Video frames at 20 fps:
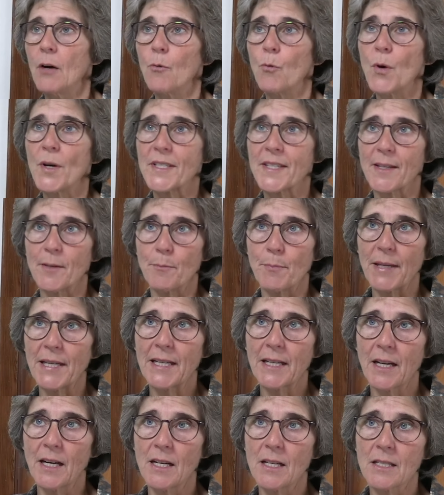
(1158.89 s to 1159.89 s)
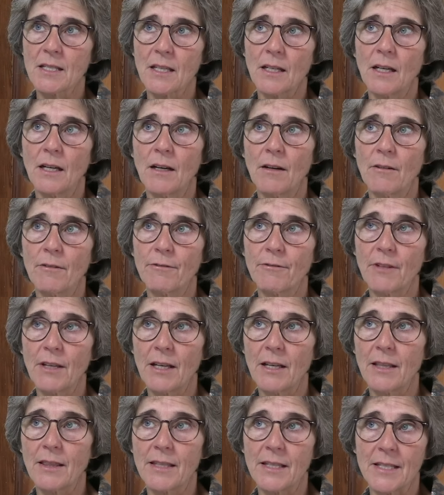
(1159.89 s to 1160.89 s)
Was it because of
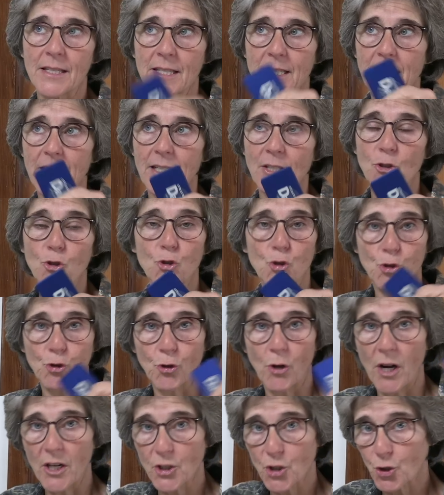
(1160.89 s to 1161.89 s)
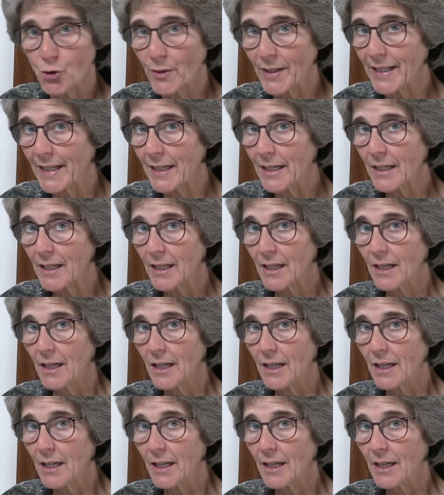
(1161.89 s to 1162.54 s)
this thing structuring